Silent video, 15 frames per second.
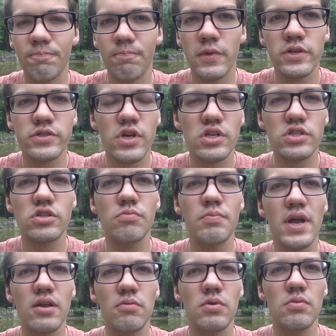there's also
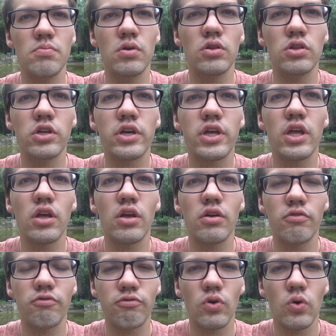many people looking
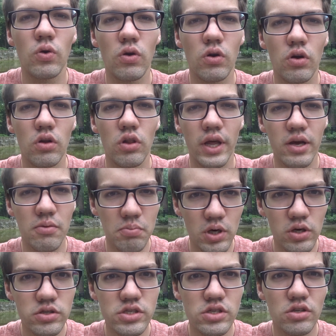for like a
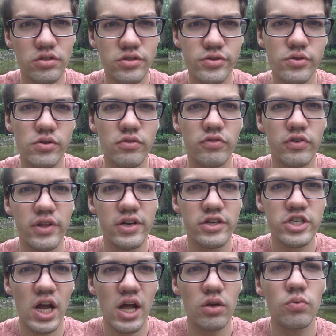personal tutor for their
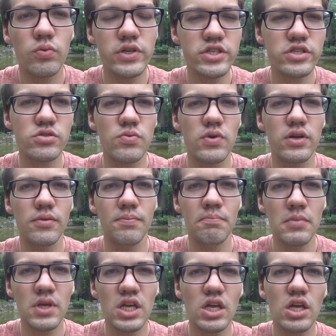child, which is what
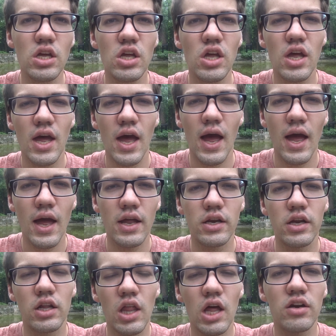me and
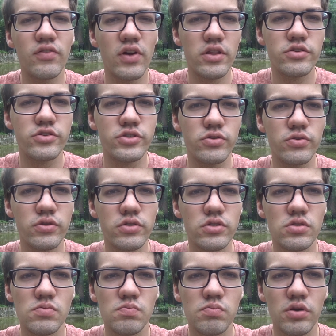a lot of other
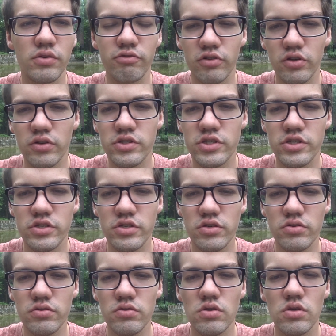students prefer to
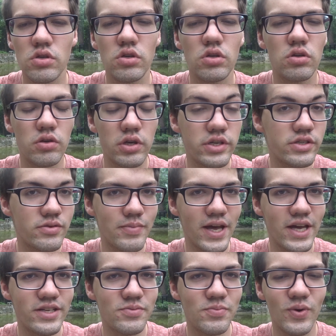do because it
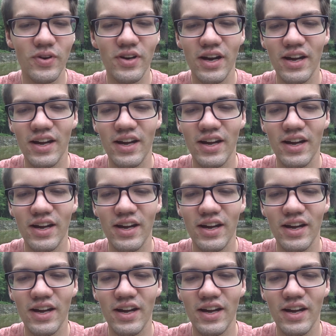pays more.